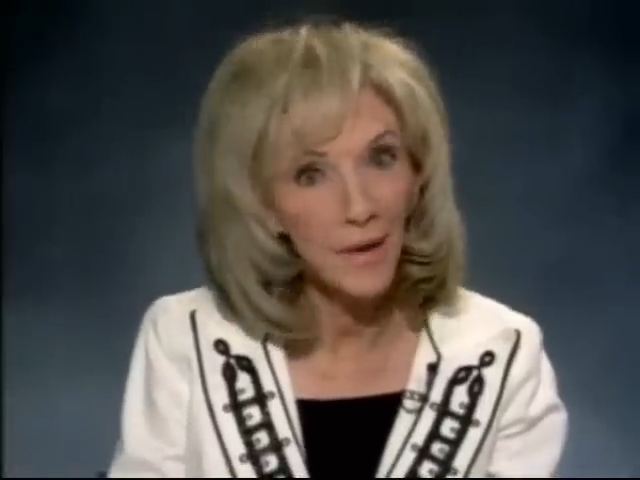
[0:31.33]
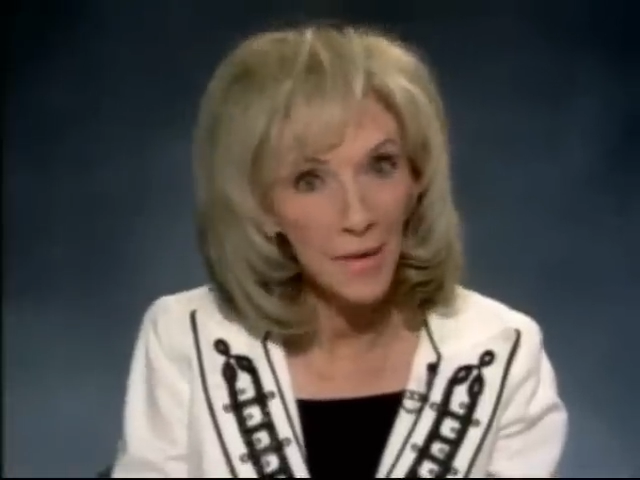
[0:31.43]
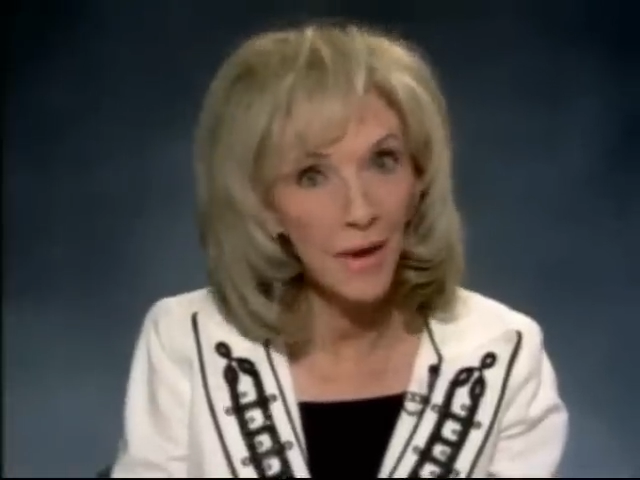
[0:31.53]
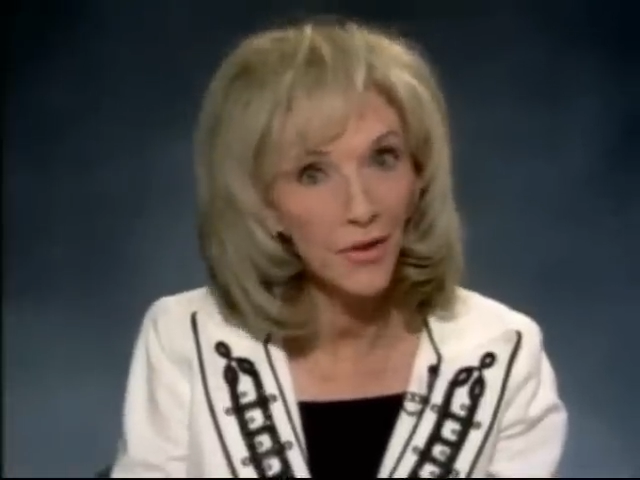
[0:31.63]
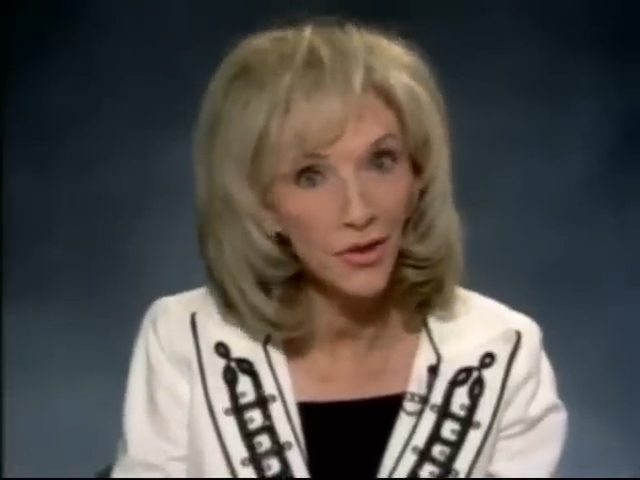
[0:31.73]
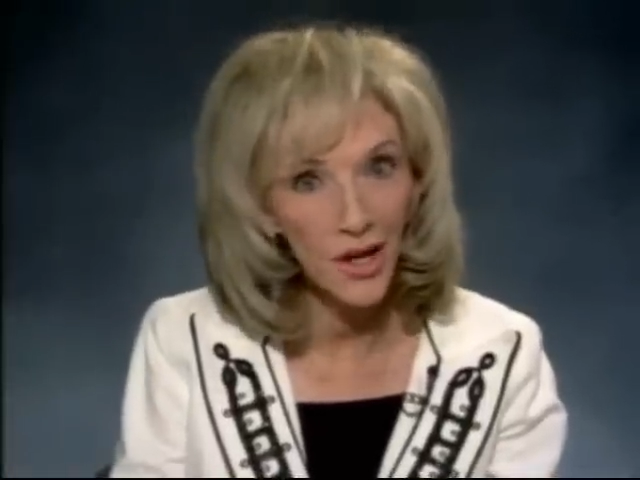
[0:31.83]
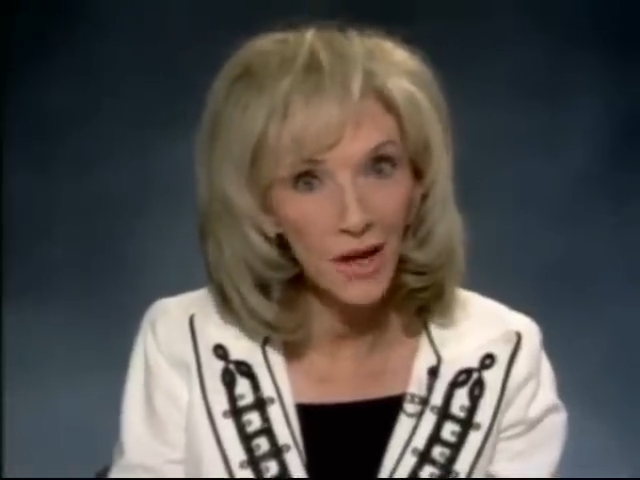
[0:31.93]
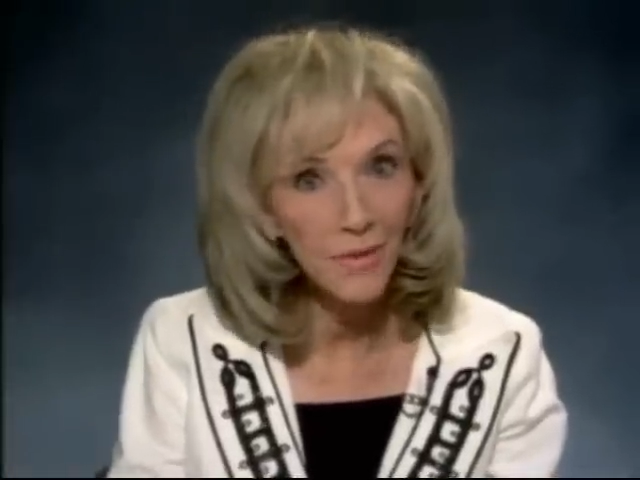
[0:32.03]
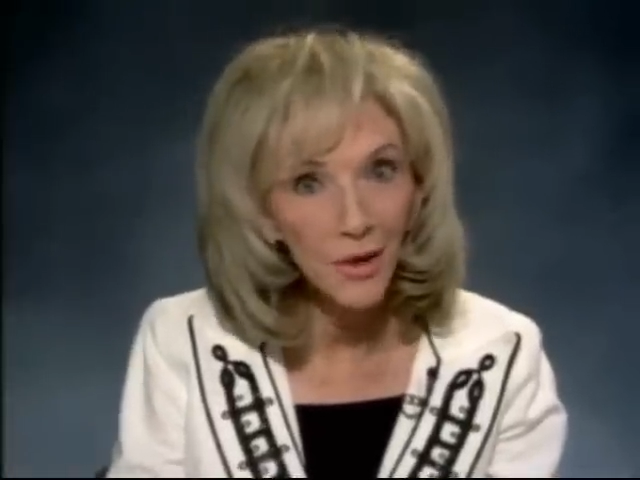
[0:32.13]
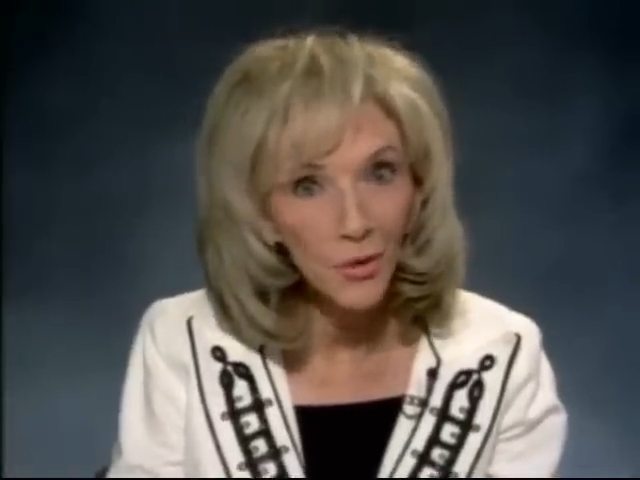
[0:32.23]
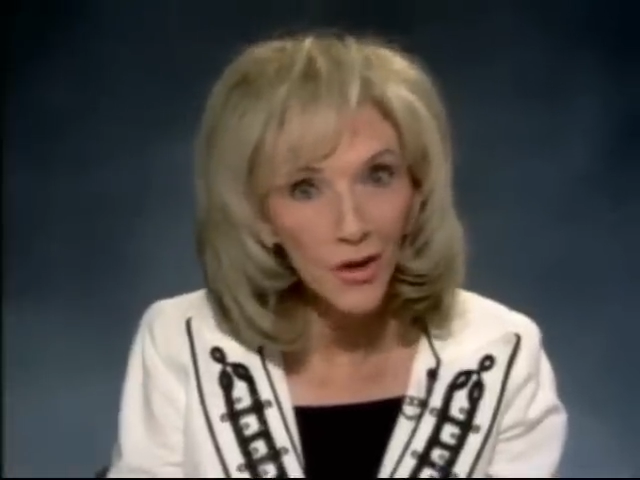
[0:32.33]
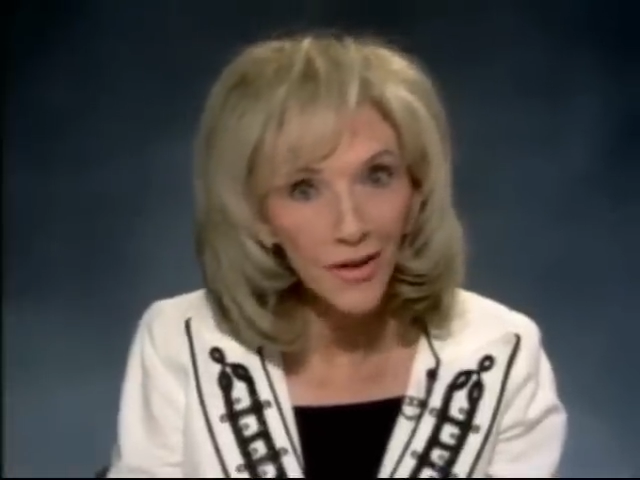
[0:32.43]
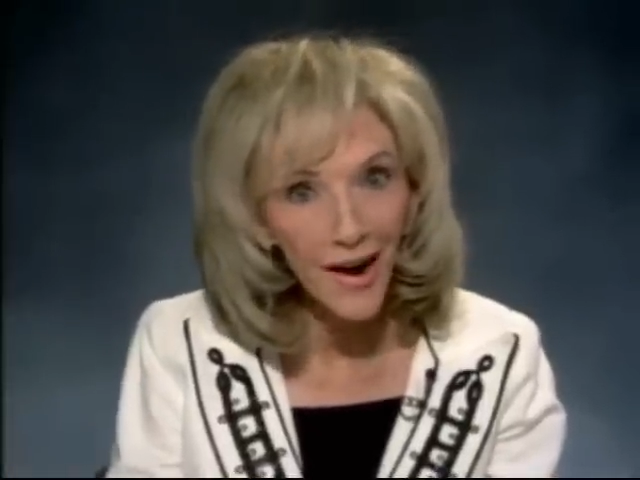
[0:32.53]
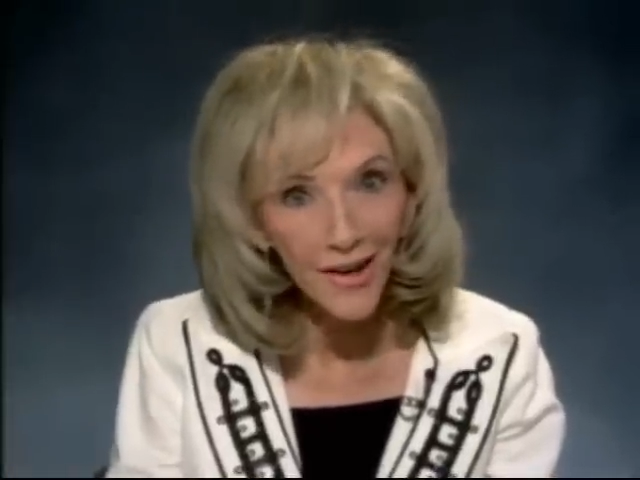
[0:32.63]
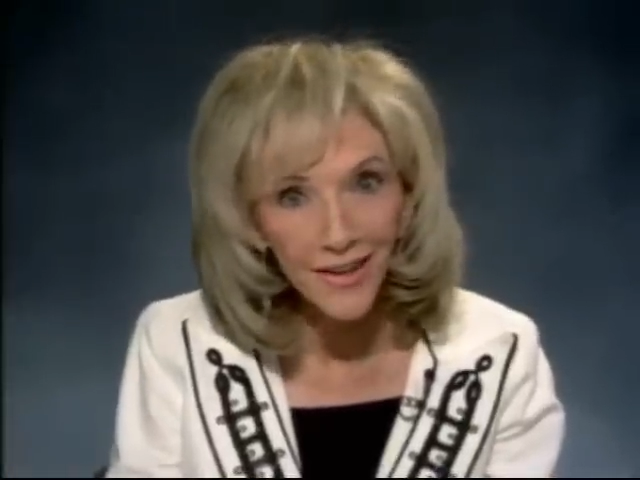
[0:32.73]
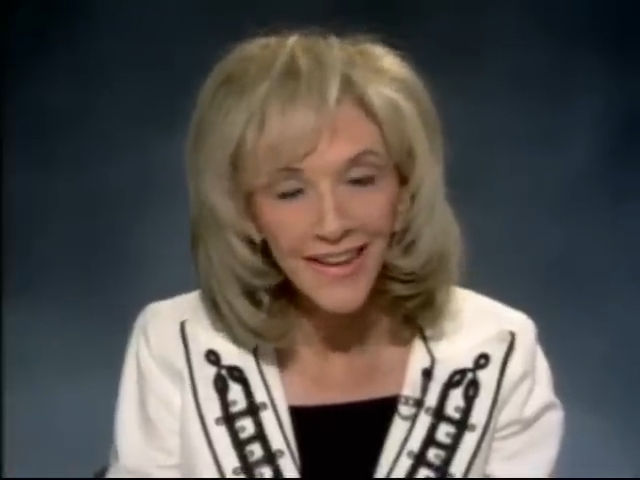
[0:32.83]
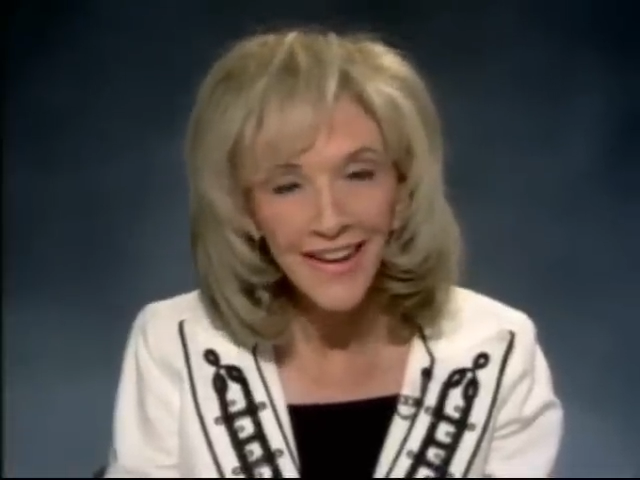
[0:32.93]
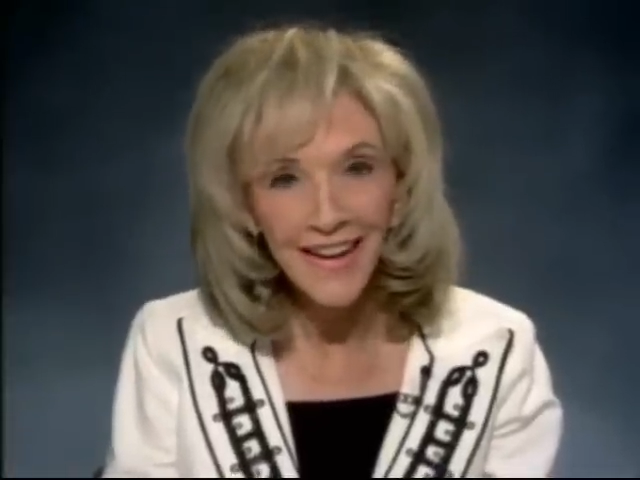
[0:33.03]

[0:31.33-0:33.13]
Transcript: My mother taught me to work hard